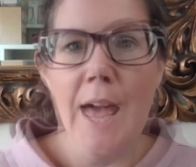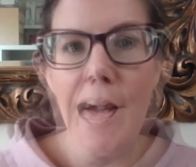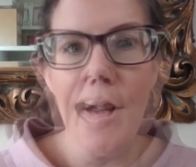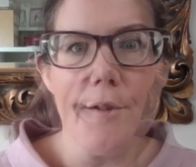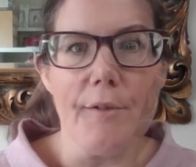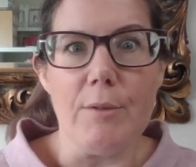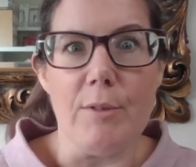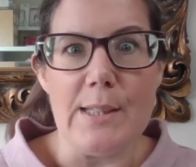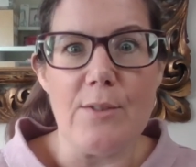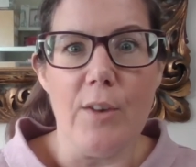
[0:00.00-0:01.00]
So the 3
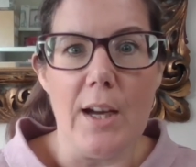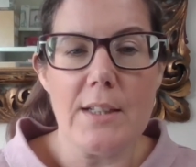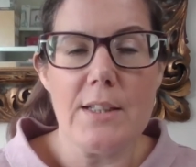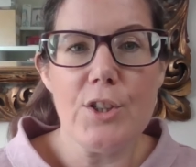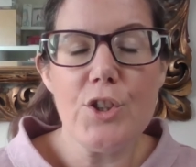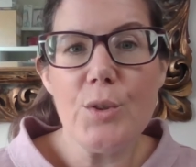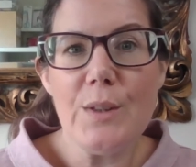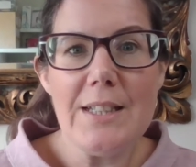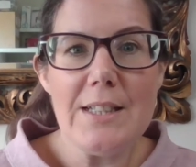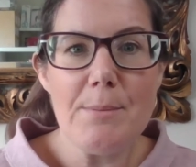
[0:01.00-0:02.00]
risk factors
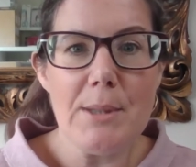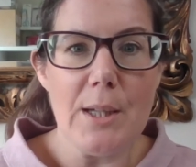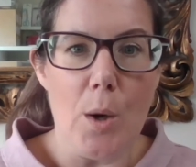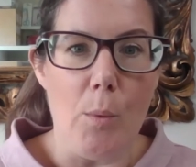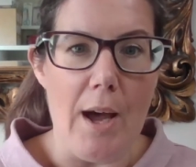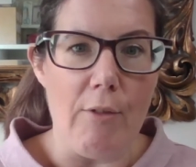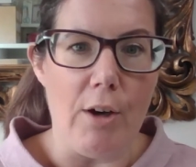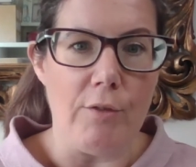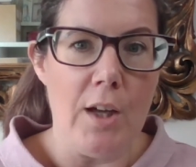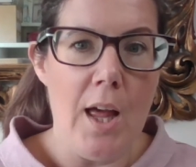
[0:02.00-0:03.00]
you need to be aware of,